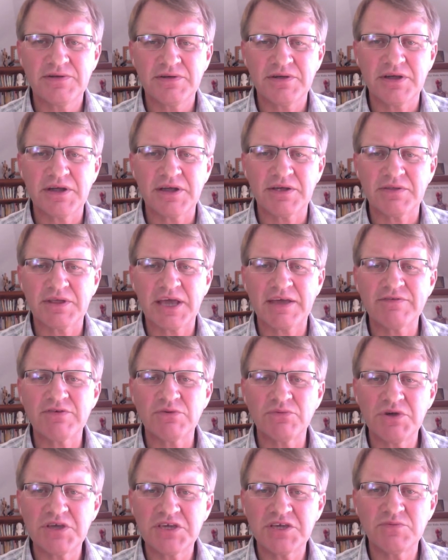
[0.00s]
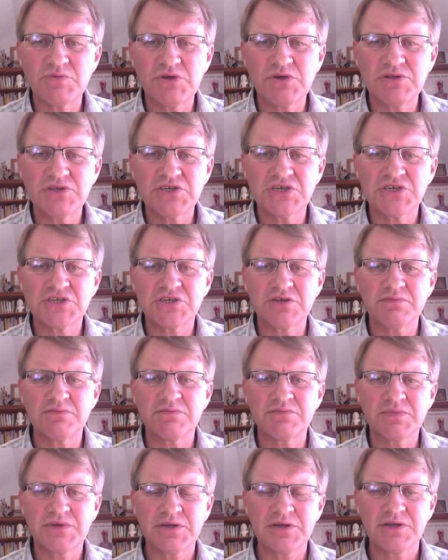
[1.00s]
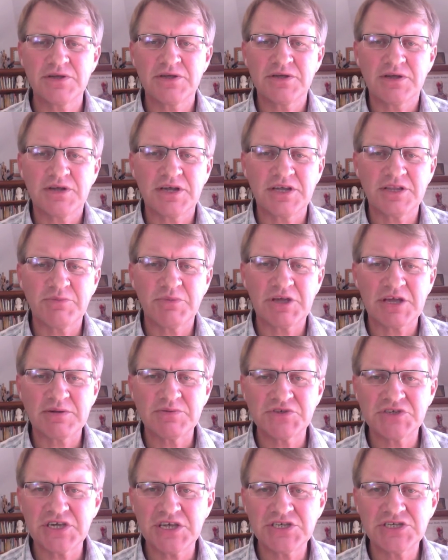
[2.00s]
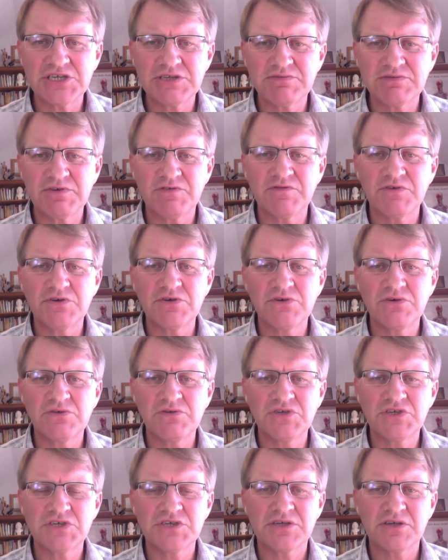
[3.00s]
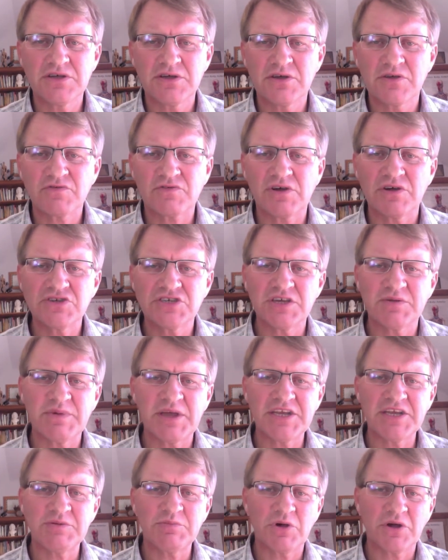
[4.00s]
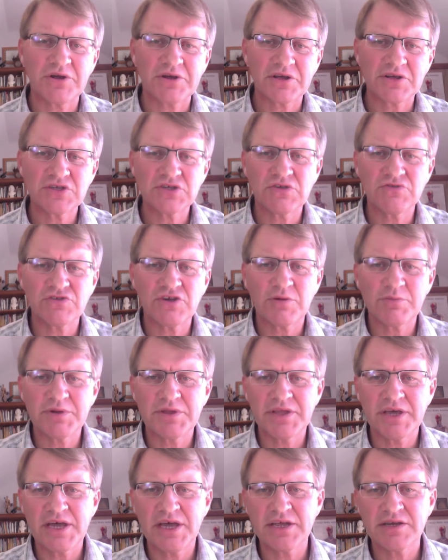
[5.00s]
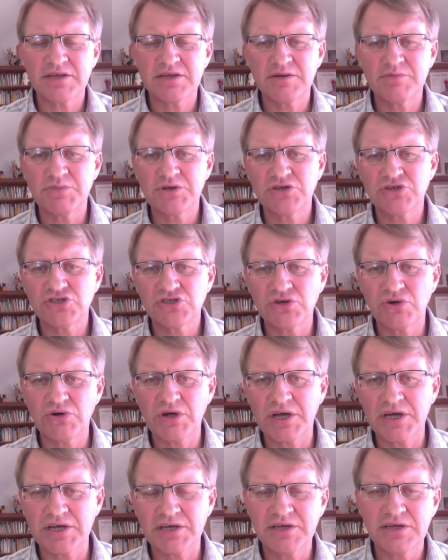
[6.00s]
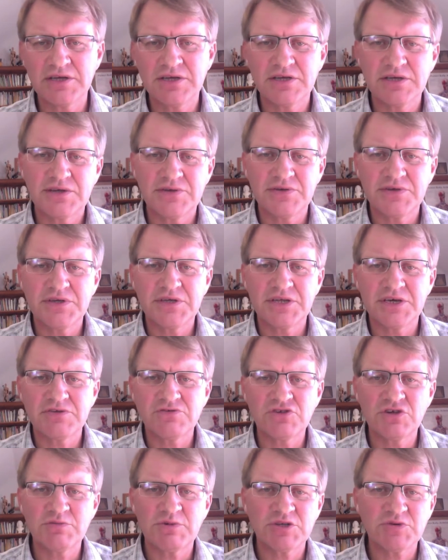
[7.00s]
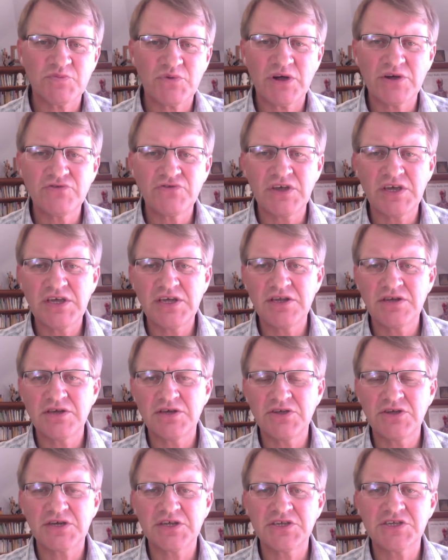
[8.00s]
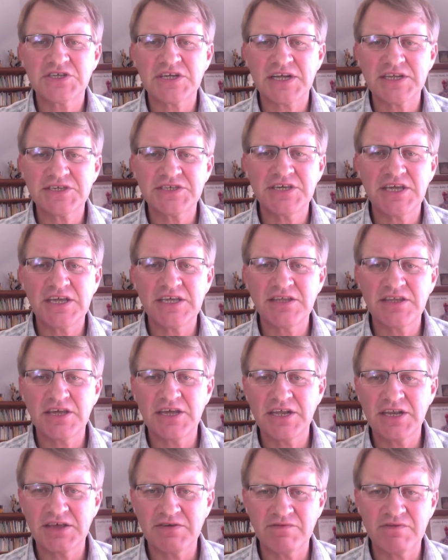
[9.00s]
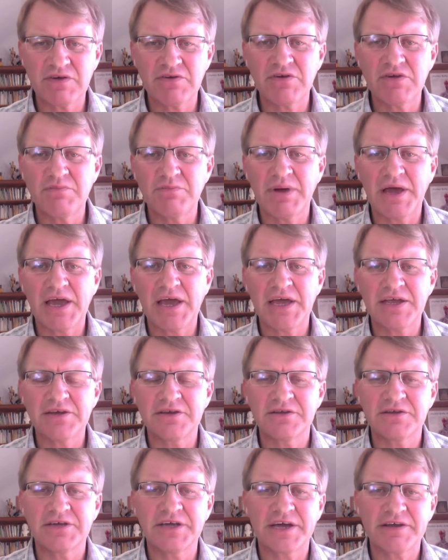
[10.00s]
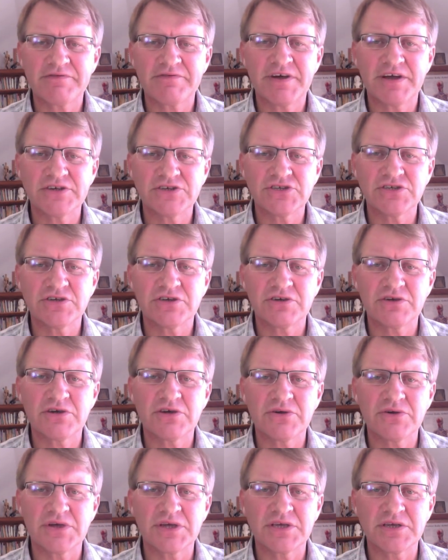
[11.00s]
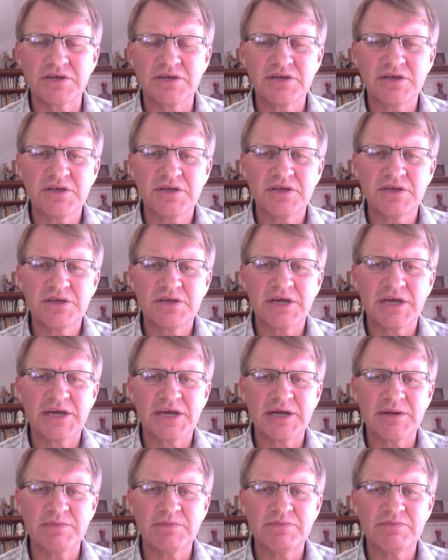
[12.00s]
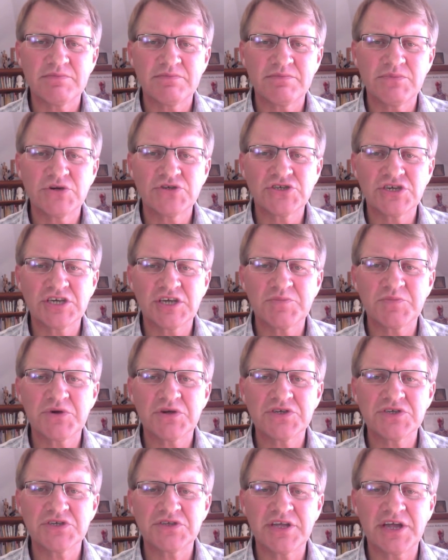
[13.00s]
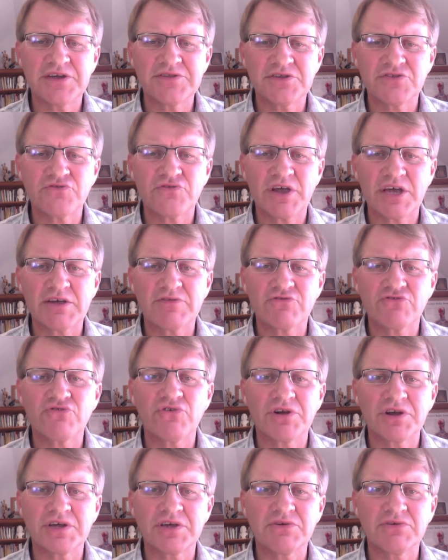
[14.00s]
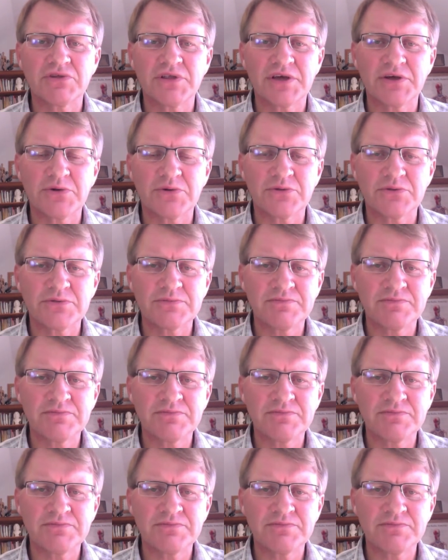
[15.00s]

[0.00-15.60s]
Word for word: Um, they have a weak immune system, they become sensitive to foods, throw some antibiotics on top of that, a bit of sugar, you know, too much protein, you can start seeing you're getting very bad gut function occurring, um, pushing a person down the track of chronic ill health.